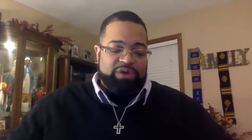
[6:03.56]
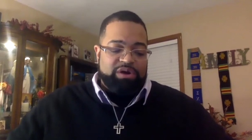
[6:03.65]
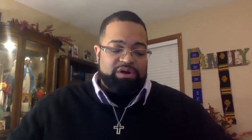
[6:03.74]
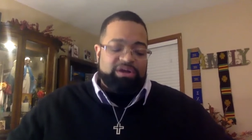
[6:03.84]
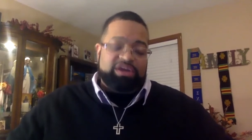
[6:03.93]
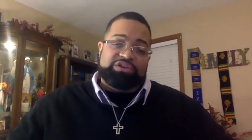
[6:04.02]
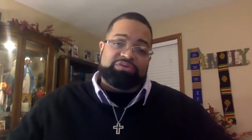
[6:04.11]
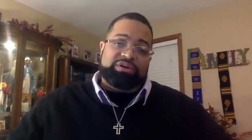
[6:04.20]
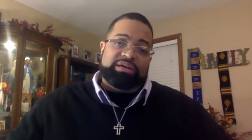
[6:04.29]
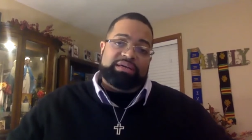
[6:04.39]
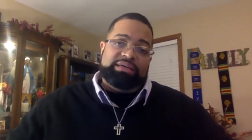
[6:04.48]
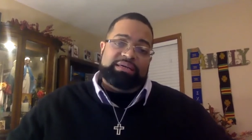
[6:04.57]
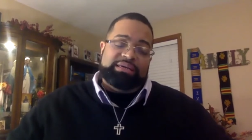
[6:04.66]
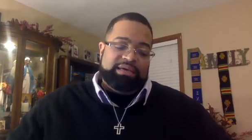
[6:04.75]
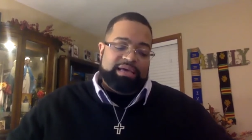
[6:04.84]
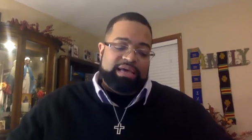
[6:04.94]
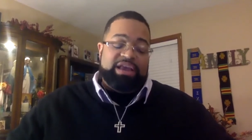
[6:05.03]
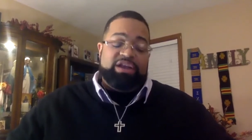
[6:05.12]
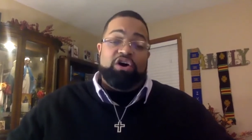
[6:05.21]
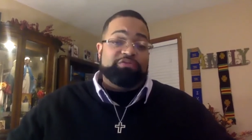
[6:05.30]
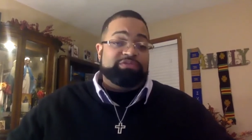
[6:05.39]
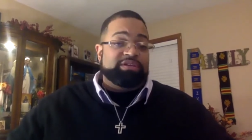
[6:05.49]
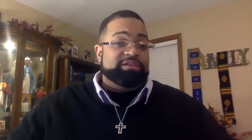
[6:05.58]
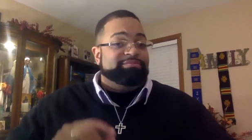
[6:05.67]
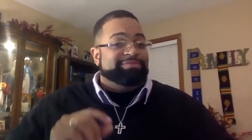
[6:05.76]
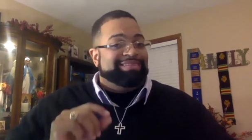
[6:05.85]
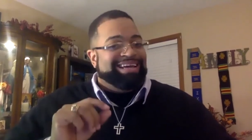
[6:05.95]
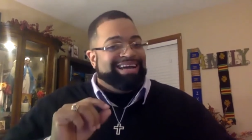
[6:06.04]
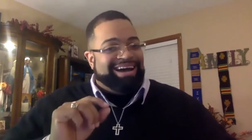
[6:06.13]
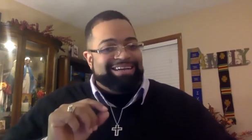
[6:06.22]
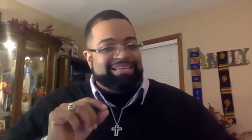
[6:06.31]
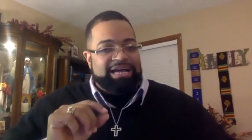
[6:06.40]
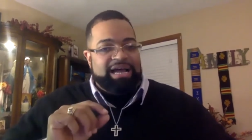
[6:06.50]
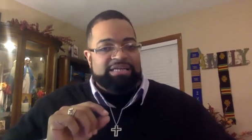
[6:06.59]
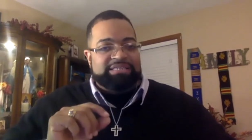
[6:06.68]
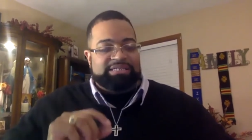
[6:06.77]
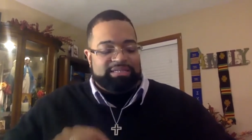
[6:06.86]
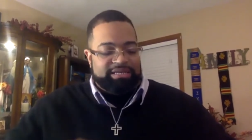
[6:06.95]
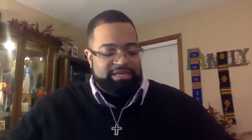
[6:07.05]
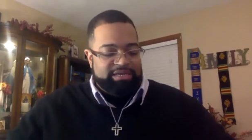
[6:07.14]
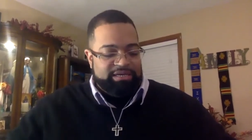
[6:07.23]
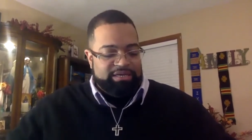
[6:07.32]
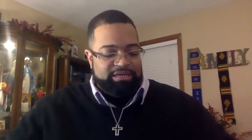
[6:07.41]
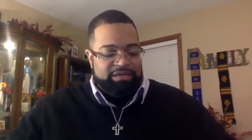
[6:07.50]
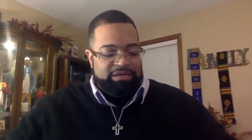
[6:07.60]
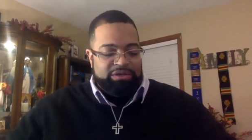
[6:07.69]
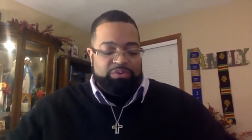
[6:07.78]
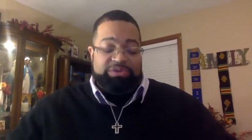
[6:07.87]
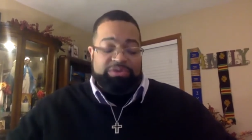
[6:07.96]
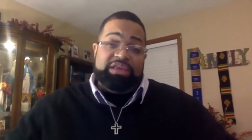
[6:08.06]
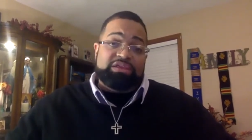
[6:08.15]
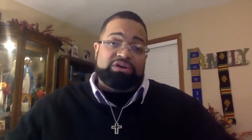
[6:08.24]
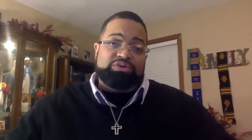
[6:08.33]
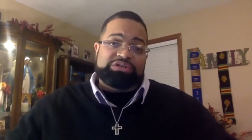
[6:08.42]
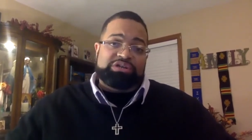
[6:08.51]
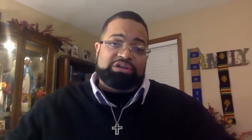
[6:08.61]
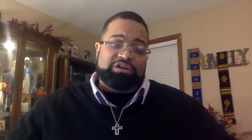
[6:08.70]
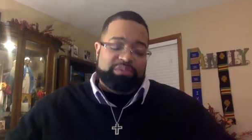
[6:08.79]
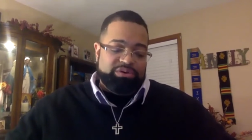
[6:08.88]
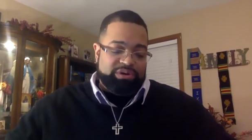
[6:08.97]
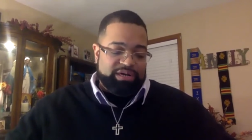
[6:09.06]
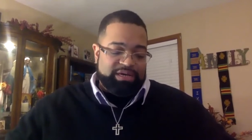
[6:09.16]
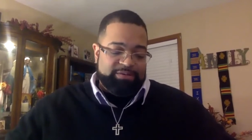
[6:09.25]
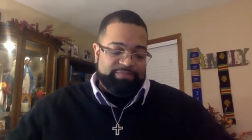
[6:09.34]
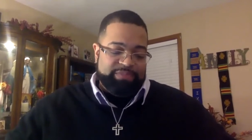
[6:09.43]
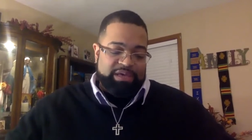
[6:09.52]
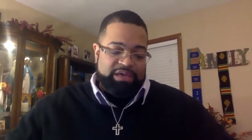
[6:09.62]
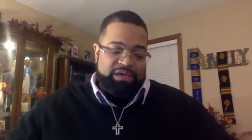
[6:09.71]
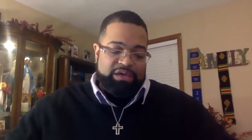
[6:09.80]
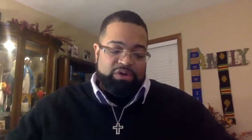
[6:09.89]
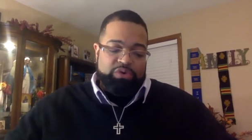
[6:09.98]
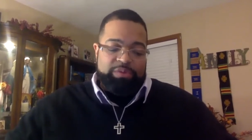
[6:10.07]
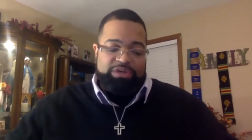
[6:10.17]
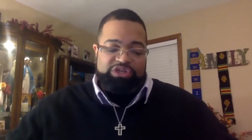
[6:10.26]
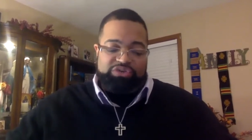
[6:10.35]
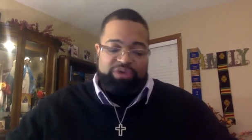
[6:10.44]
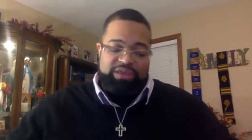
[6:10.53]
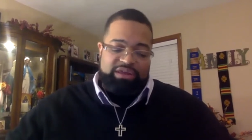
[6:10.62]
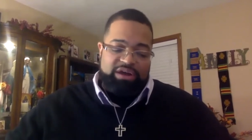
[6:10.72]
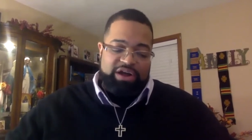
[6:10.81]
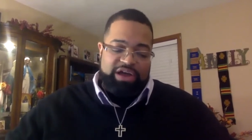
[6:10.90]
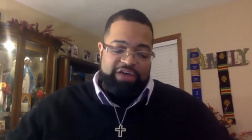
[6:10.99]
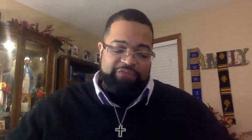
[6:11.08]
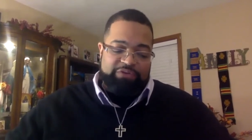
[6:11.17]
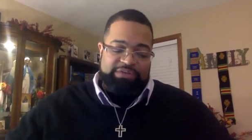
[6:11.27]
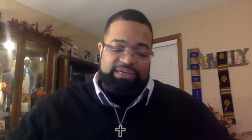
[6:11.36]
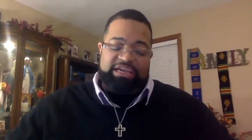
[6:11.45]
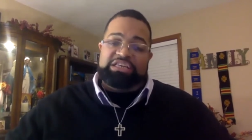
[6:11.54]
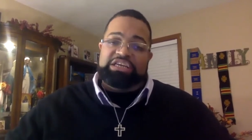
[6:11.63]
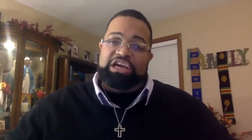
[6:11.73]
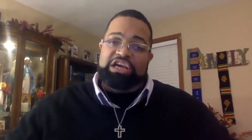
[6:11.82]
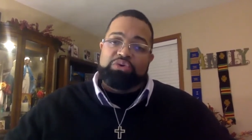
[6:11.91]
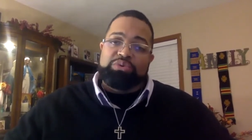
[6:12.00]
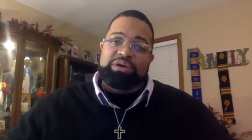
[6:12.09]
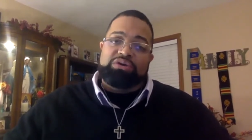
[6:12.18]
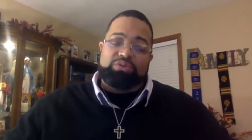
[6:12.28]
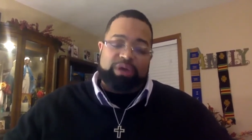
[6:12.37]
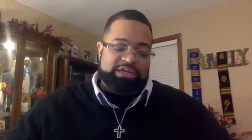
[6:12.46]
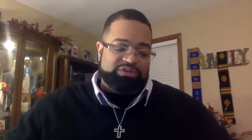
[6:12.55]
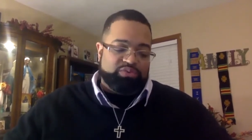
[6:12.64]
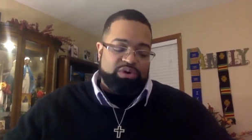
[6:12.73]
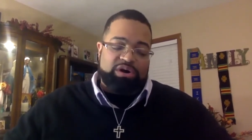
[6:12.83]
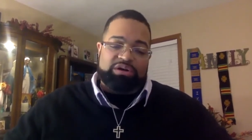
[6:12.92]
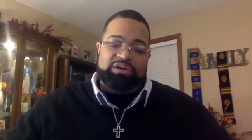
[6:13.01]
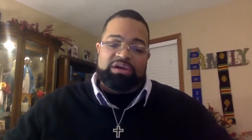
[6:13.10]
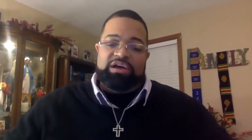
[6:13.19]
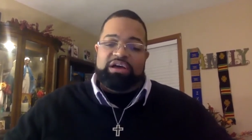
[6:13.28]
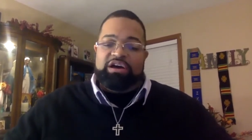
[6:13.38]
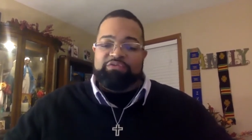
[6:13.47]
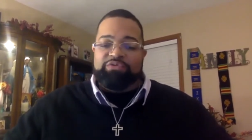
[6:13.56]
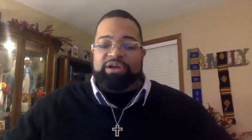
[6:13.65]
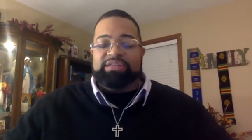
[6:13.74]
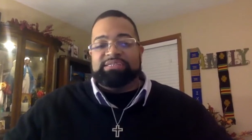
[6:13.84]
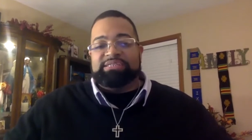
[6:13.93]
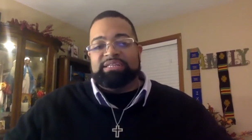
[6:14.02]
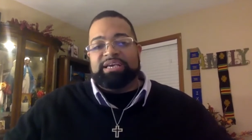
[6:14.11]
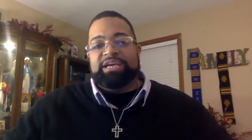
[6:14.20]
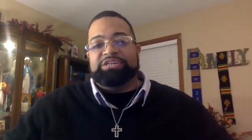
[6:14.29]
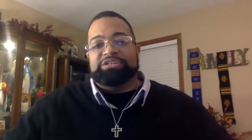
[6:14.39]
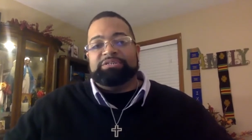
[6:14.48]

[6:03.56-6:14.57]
our country, and often unconsciously within the Christian community, we must strengthen our efforts in continuing Christ's work of reconciliation.